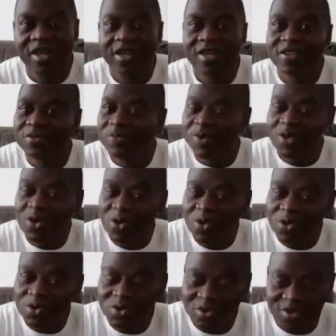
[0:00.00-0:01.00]
is
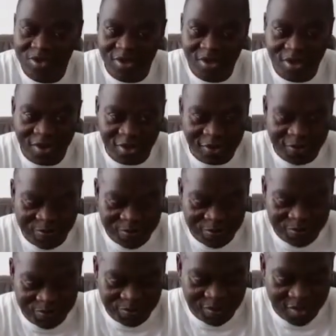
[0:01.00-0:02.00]
because
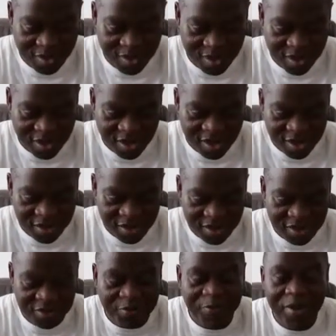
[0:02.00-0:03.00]

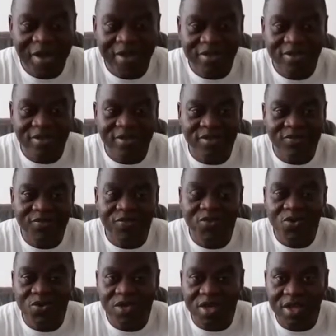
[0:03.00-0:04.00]
in the past few
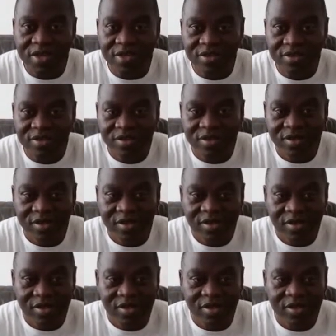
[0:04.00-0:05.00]
years,
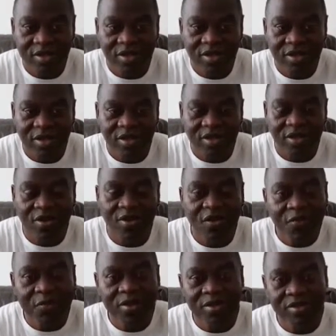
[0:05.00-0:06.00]
the
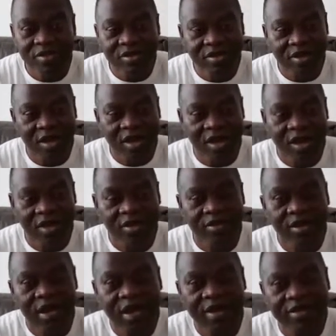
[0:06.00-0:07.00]
government
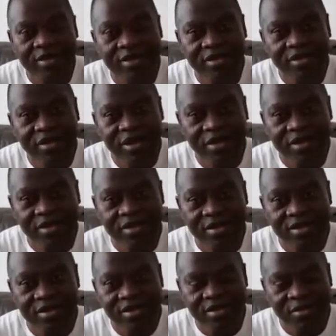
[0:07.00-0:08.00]
had
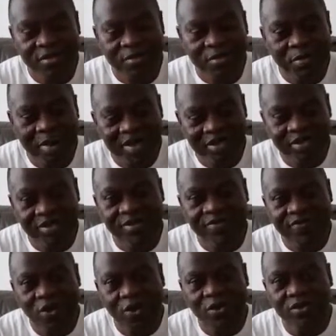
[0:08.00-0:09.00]
this massive
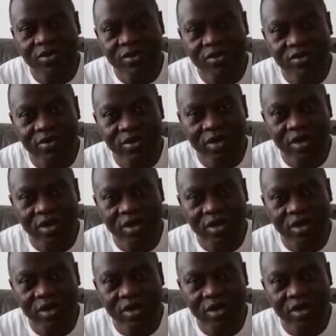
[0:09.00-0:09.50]
cuts,